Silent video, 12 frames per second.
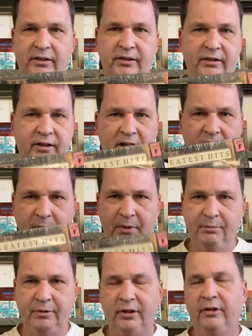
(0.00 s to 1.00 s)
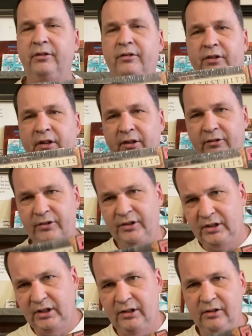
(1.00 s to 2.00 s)
This is Allman Brothers, Lynyrd
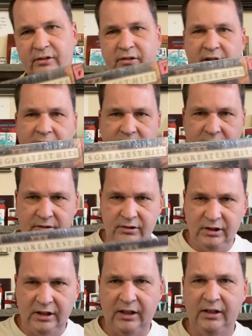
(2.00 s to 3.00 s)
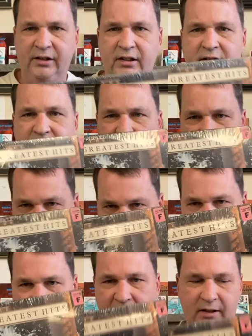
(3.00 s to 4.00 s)
Skynyrd, Dr. John, things like
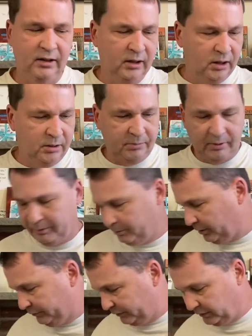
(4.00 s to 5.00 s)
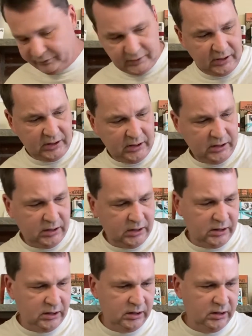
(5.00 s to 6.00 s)
that. Probably about
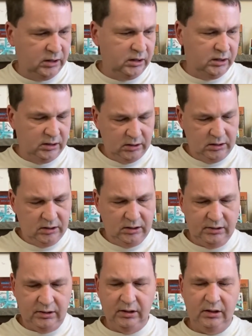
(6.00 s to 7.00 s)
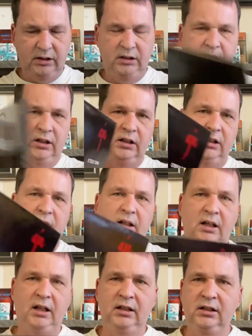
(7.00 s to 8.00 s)
15. Steely Dan,
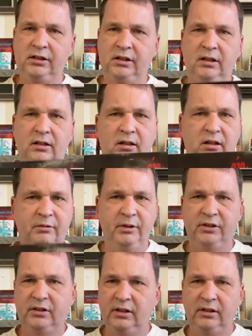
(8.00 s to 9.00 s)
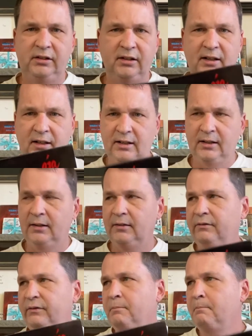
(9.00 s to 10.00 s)
Aja, always good to
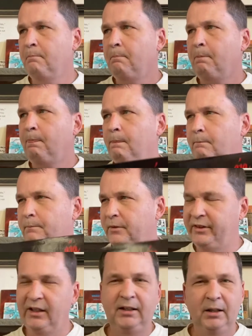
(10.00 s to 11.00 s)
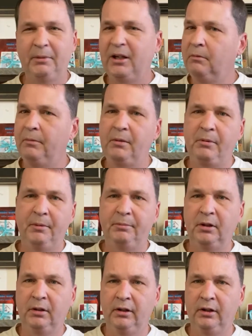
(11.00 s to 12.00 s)
have. I think I'm out maybe up
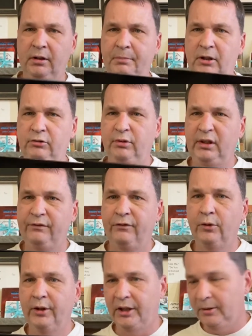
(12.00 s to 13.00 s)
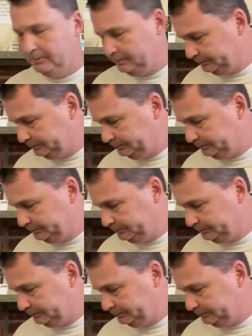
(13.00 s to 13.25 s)
to about 24 now.